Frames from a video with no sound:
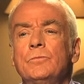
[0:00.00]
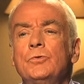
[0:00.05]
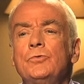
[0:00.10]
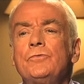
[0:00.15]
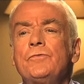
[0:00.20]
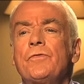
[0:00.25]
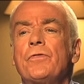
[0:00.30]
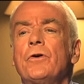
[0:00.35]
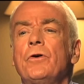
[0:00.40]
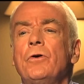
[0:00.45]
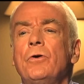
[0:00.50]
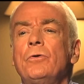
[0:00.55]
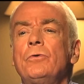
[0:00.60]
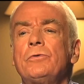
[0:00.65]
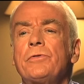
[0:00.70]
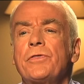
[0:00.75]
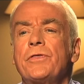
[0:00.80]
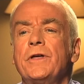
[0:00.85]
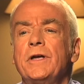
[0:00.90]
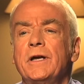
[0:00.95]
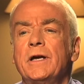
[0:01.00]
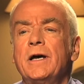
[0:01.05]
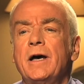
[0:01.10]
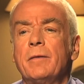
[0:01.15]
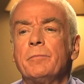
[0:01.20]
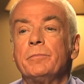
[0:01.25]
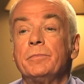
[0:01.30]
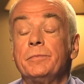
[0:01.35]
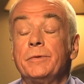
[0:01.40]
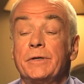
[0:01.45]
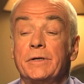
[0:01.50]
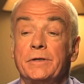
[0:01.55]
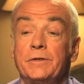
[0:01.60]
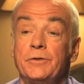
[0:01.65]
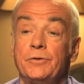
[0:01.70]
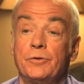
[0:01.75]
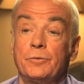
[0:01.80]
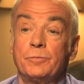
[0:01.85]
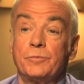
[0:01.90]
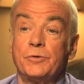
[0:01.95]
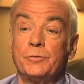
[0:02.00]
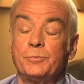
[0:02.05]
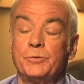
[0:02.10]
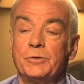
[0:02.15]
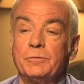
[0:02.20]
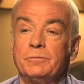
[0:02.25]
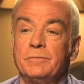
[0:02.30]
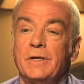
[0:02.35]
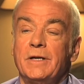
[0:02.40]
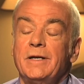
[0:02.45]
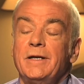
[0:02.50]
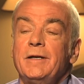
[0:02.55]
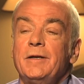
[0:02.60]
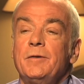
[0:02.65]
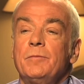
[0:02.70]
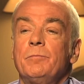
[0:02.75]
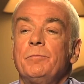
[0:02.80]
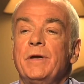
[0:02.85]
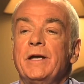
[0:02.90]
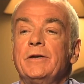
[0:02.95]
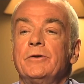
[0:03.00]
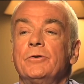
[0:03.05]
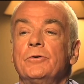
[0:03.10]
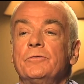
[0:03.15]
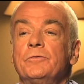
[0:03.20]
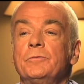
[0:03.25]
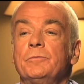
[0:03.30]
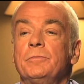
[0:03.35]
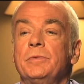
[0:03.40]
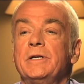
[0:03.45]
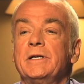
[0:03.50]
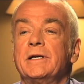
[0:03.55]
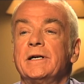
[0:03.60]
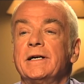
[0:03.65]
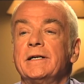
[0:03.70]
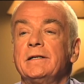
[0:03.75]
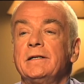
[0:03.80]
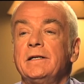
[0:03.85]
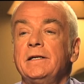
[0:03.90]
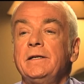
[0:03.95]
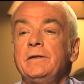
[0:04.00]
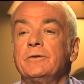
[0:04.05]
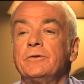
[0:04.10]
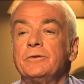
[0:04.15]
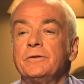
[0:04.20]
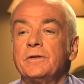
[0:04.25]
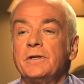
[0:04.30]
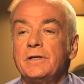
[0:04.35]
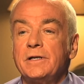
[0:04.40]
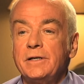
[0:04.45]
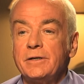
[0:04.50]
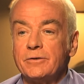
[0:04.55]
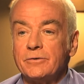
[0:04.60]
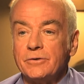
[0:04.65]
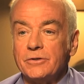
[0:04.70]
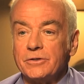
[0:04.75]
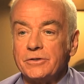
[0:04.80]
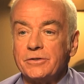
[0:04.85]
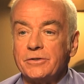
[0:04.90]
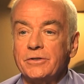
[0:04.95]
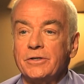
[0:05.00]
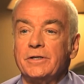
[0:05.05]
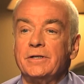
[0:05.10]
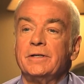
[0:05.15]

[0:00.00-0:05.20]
moved the whole thing up, because, you know, we put Beethoven behind Lieder, and the Lieder looks good.